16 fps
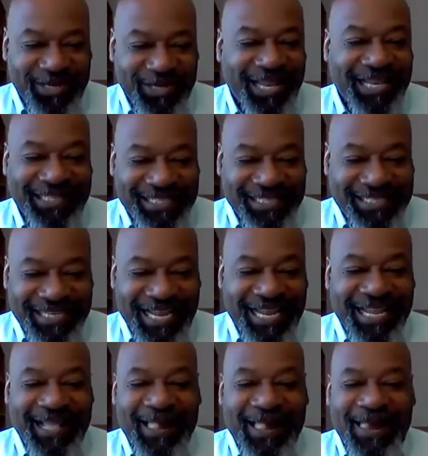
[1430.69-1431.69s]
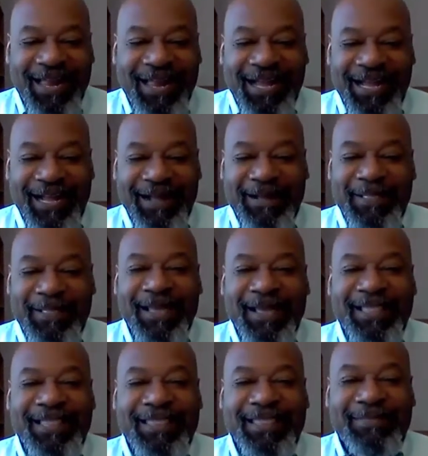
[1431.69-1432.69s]
as we like to say.
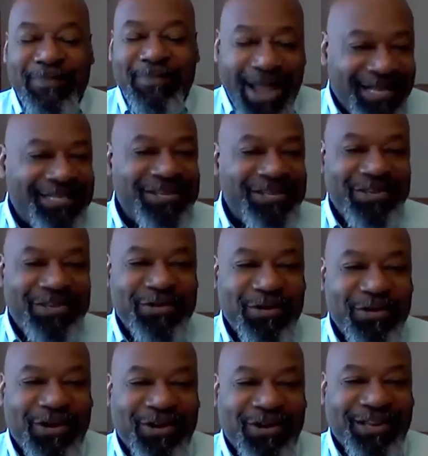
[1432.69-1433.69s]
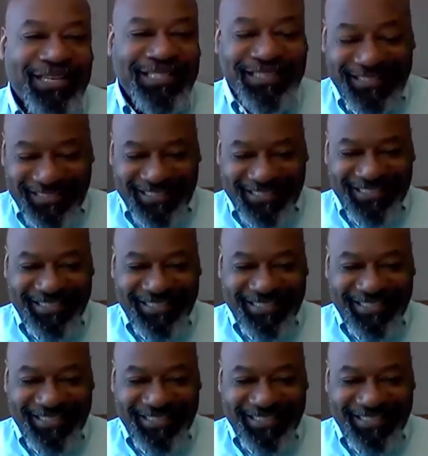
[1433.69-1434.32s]
Back to you, Arlen.